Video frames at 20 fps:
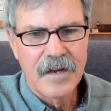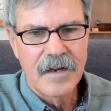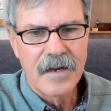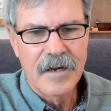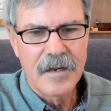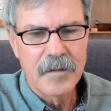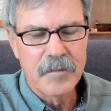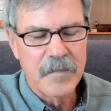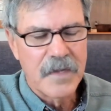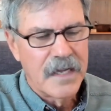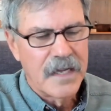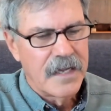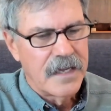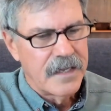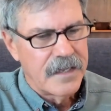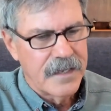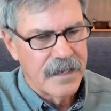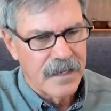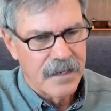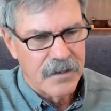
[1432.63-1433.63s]
Um,
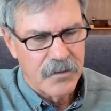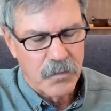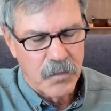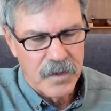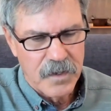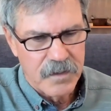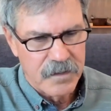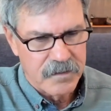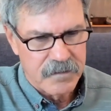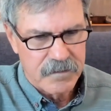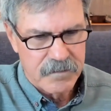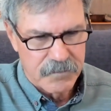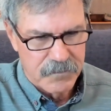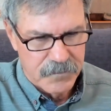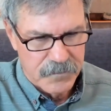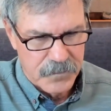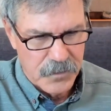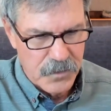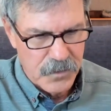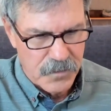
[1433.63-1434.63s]
yeah, well,
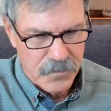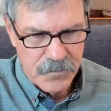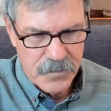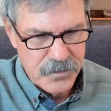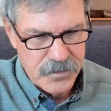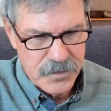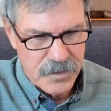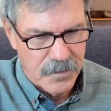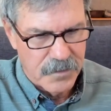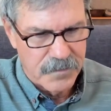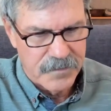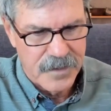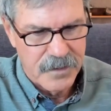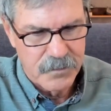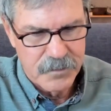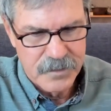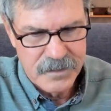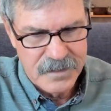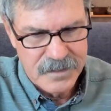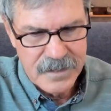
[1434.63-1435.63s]
for, first off, I
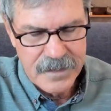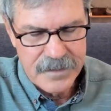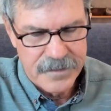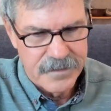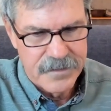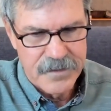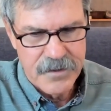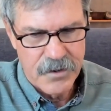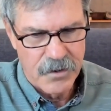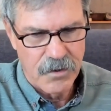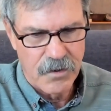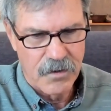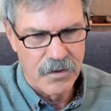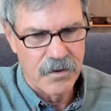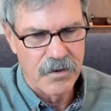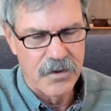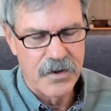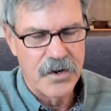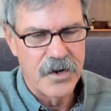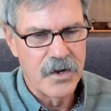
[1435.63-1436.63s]
would say there
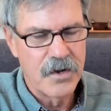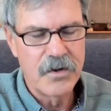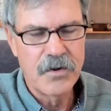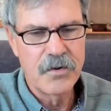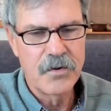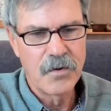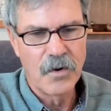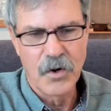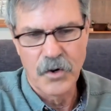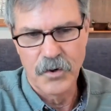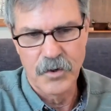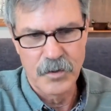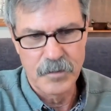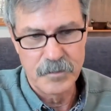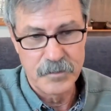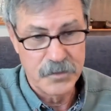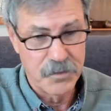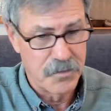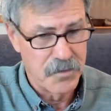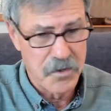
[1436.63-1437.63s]
are no
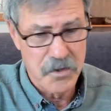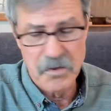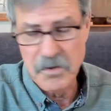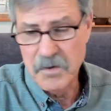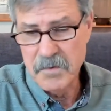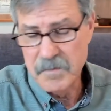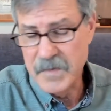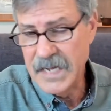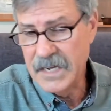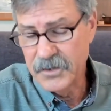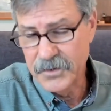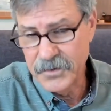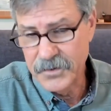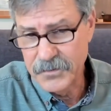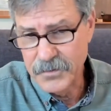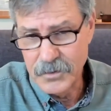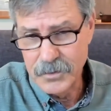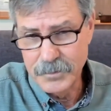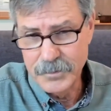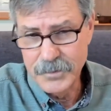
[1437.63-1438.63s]
herbs or no amount of
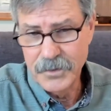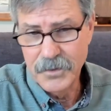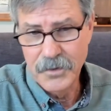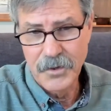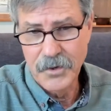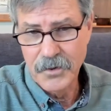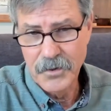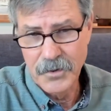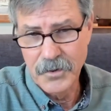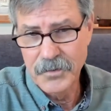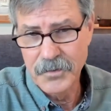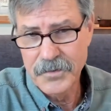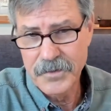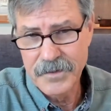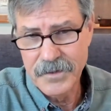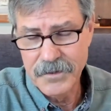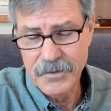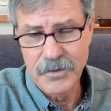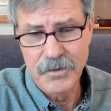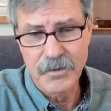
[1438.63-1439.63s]
herbs on earth
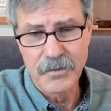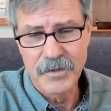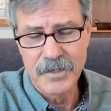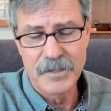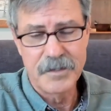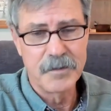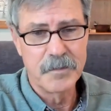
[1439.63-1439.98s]
that are going